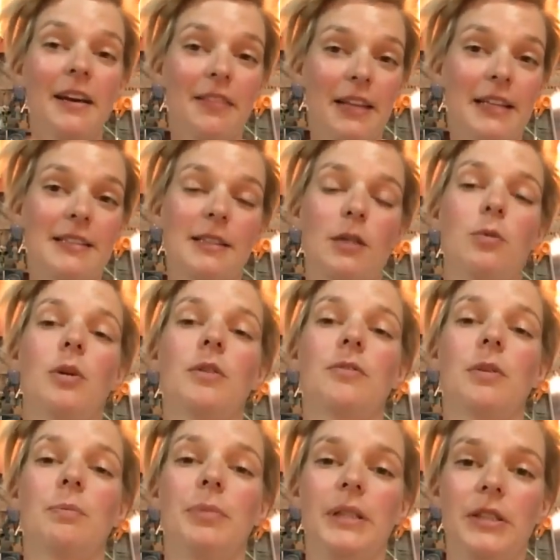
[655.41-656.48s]
That's a quote
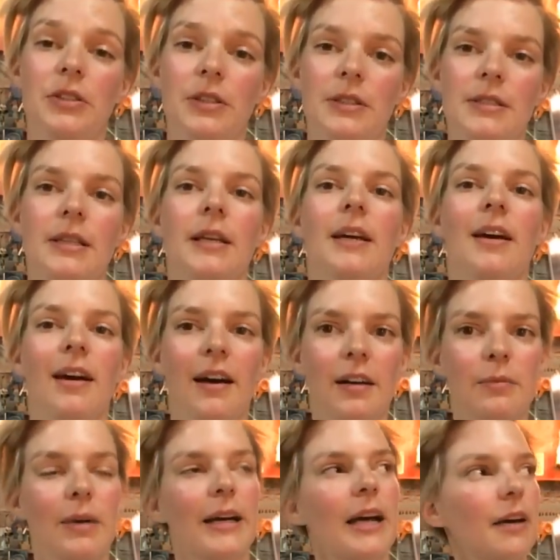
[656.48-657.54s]
from Peaches.
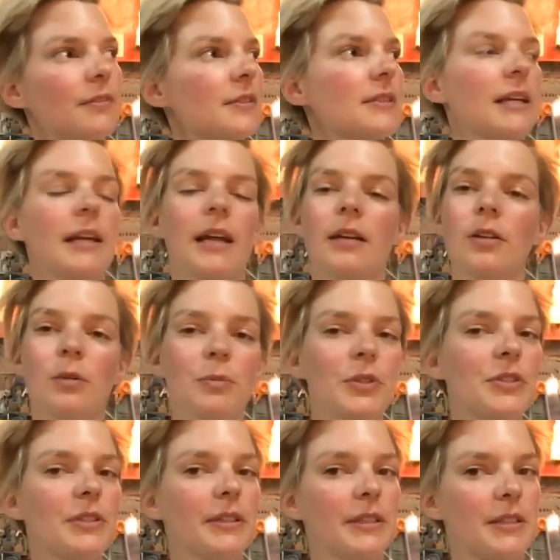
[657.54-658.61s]
Um, I have to say, like, her
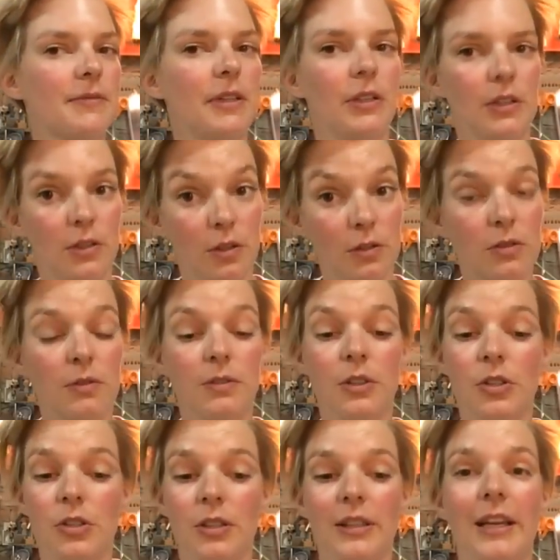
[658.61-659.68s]
music is very
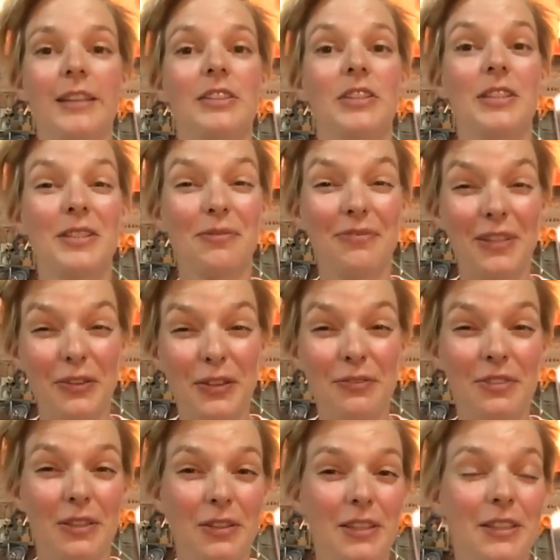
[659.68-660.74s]
controversial and she's very,
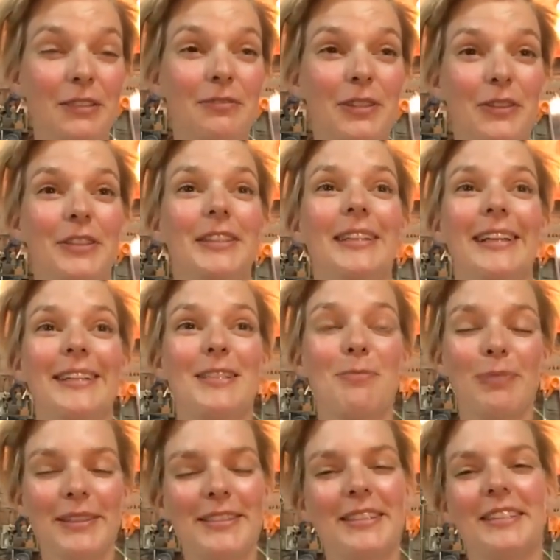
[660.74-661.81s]
very, very
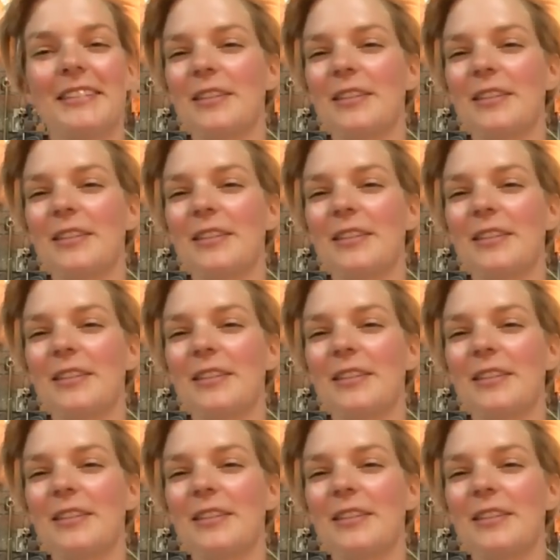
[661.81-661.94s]
explicit.